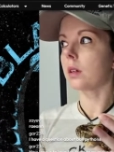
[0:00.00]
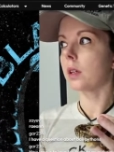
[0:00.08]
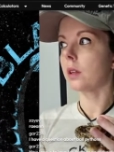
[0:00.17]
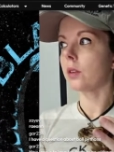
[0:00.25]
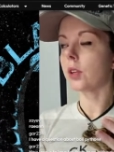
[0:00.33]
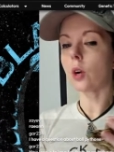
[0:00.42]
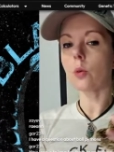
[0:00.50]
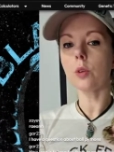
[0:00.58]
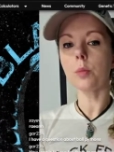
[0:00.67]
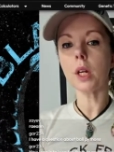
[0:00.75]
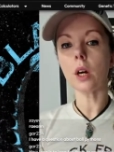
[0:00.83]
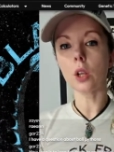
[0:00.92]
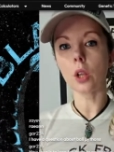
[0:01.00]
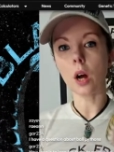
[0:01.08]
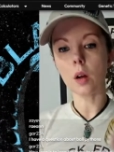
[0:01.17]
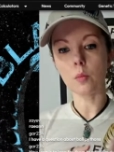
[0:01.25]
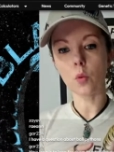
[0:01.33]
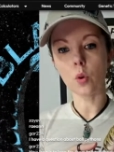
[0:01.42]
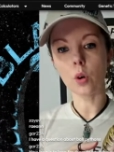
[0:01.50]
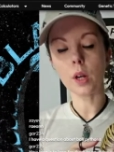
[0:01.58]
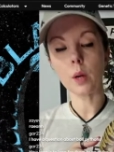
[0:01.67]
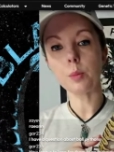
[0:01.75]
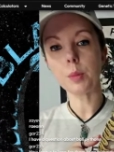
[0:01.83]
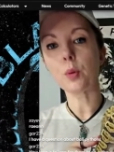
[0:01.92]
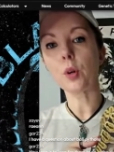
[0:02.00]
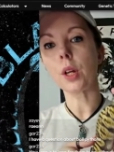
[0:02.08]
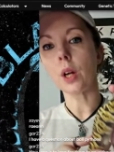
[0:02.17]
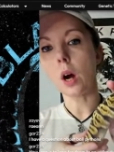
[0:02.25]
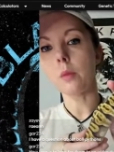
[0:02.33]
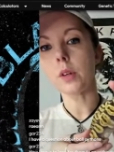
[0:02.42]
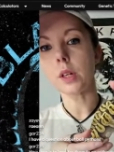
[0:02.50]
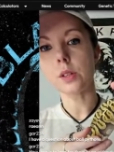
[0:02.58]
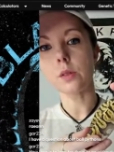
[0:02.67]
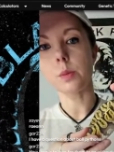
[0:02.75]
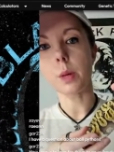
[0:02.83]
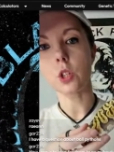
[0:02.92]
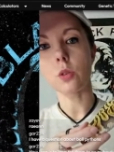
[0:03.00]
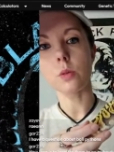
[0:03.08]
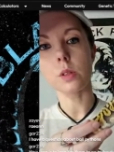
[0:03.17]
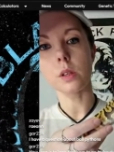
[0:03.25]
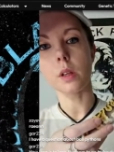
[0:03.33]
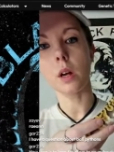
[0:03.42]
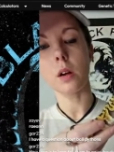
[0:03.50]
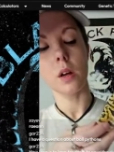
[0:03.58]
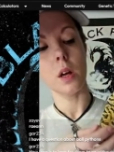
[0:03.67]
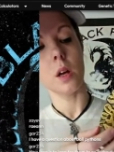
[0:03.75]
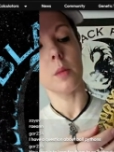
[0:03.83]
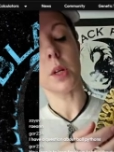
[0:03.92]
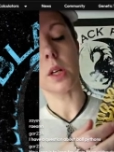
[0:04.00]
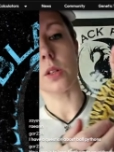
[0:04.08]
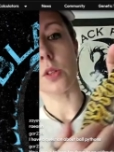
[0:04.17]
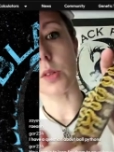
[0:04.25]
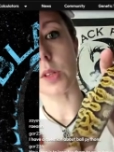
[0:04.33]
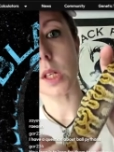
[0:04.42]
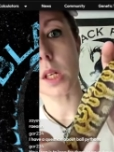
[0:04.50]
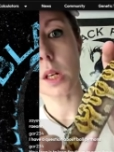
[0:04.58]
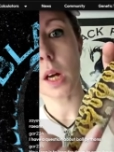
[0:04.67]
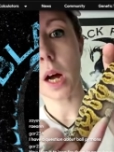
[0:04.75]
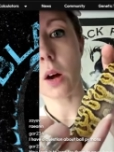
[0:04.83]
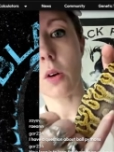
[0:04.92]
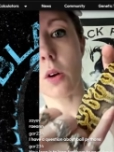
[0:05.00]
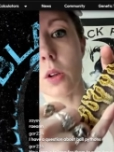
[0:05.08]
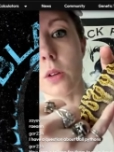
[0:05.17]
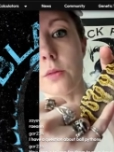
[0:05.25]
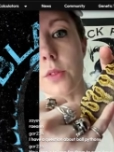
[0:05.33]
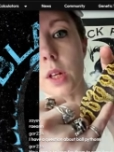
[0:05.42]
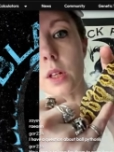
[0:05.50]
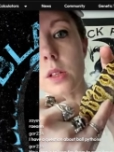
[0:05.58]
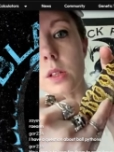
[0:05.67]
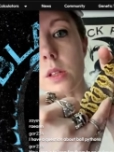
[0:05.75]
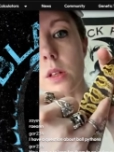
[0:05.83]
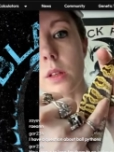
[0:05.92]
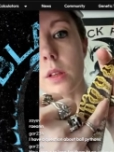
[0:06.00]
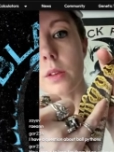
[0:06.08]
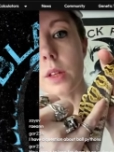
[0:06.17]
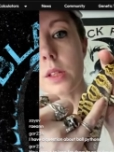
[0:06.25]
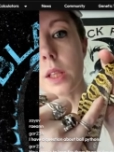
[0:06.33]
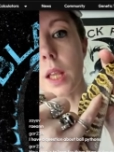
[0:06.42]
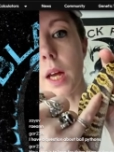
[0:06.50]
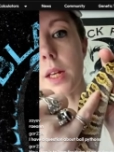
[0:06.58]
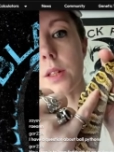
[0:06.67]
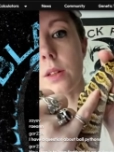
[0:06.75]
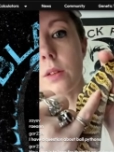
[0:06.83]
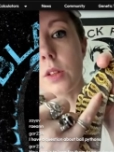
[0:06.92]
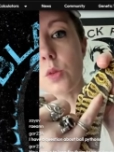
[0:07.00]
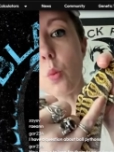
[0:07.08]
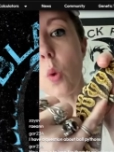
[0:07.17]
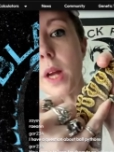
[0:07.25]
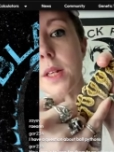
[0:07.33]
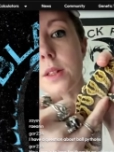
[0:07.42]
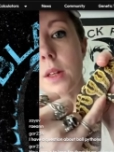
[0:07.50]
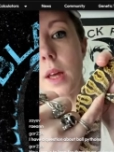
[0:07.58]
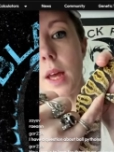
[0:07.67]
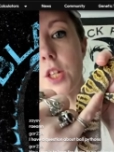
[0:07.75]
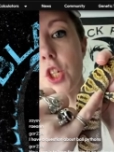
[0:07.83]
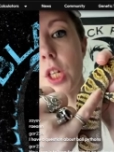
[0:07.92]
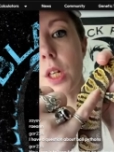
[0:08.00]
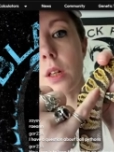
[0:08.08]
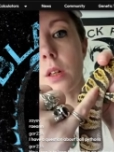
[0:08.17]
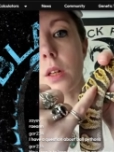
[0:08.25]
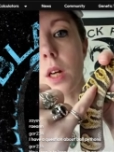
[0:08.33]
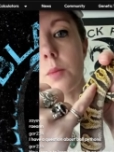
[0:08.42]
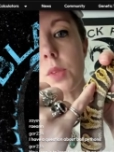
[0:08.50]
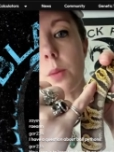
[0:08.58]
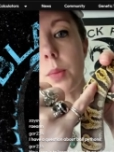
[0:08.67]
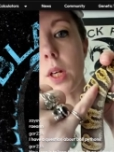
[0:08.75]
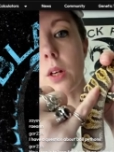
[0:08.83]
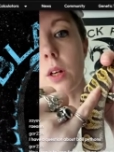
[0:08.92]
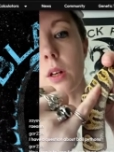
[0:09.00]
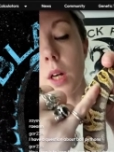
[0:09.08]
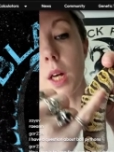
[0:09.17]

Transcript: there would be a lot more. It would be pretty obvious if special was in there because you see how all of this white edging comes up here.